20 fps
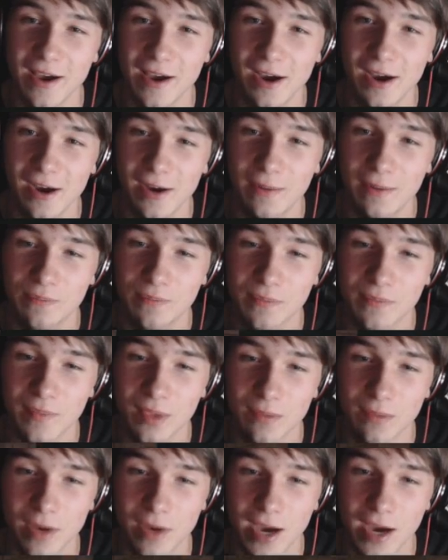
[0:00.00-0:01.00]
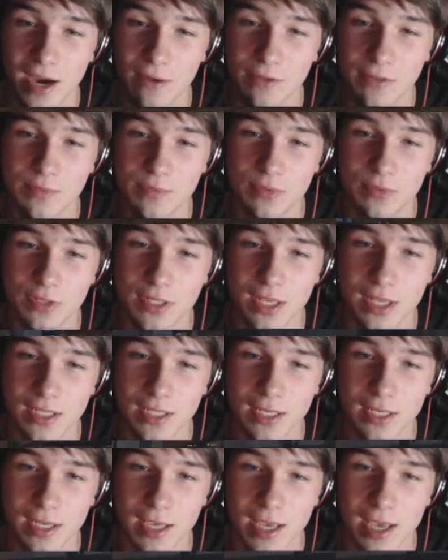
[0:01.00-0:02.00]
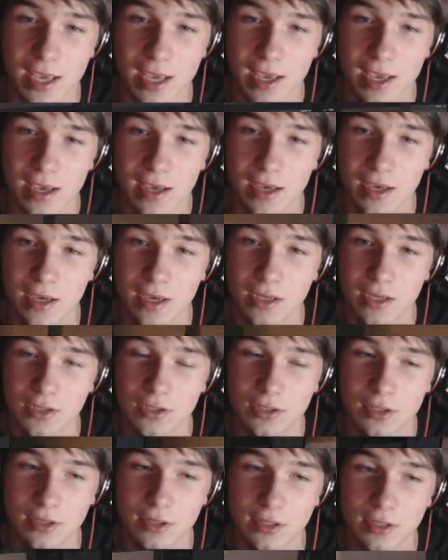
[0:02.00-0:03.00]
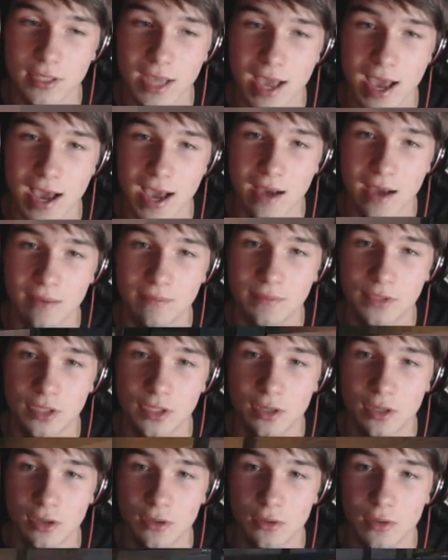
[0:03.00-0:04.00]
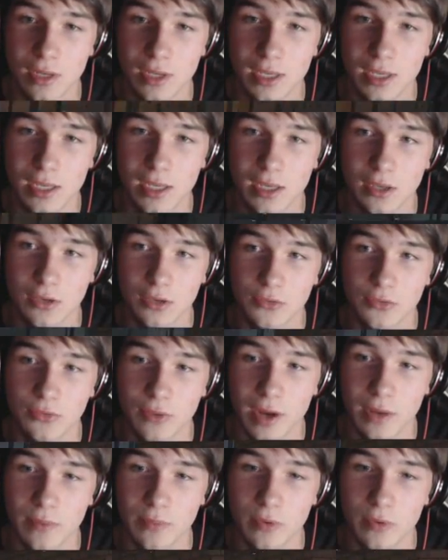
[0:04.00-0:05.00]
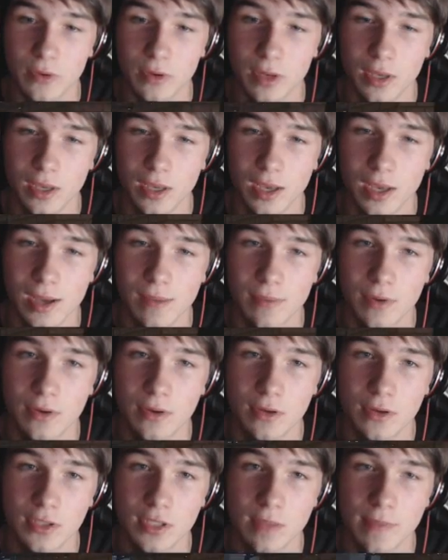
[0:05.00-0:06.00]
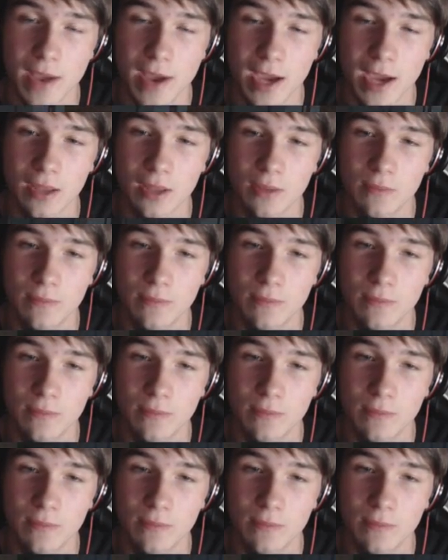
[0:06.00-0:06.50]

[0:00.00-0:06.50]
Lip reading: Um, but how he's presented it here just looks absolutely incredible. And because the back of the